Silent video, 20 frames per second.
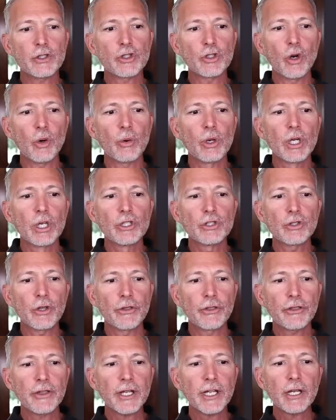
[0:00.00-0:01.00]
So so
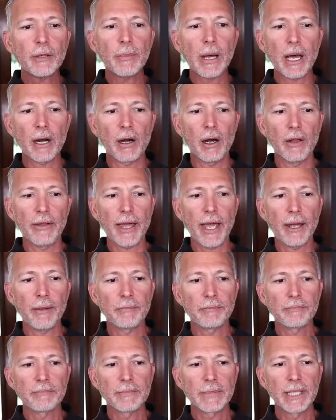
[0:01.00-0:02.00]
think about all that.
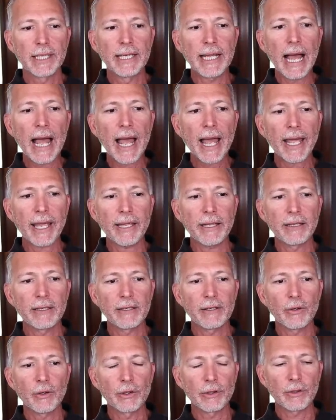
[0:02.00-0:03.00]
Guy
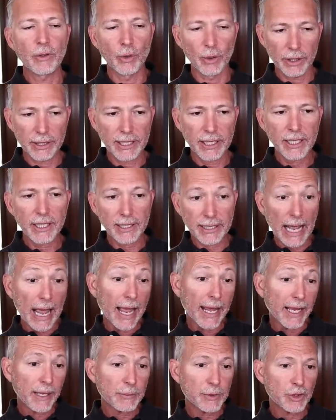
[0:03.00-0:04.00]
or or geek
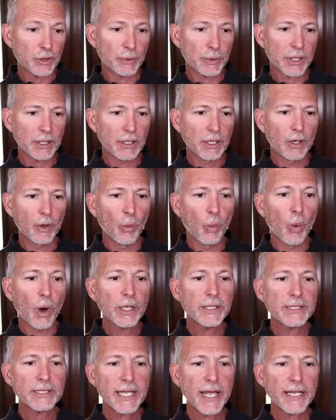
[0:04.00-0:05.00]
guy, I'm assuming.
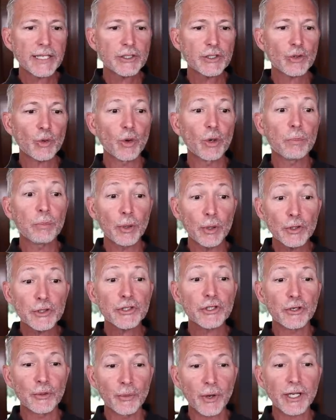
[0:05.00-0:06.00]
What tense or
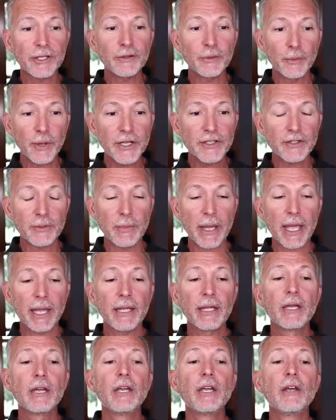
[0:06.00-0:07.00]
person to write the resume?
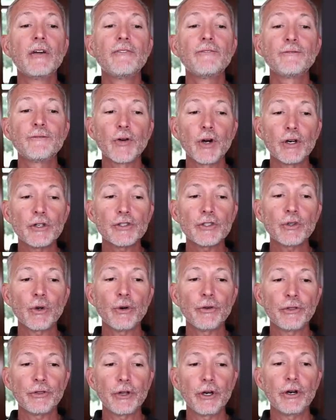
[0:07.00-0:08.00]
First or
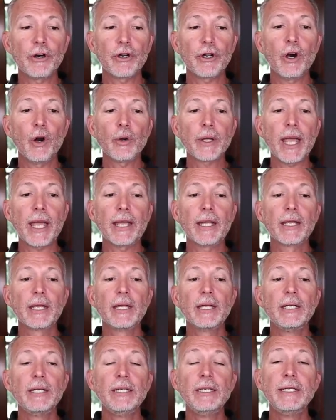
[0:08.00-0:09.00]
third? Okay,
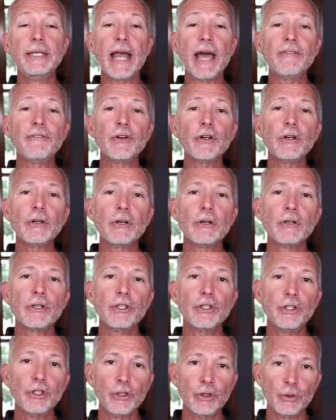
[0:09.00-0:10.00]
never
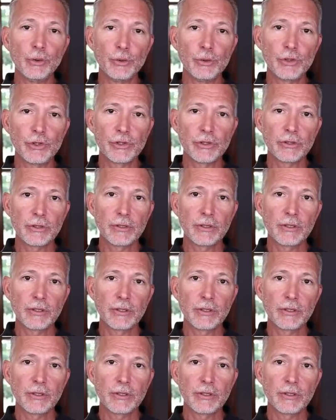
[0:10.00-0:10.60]
use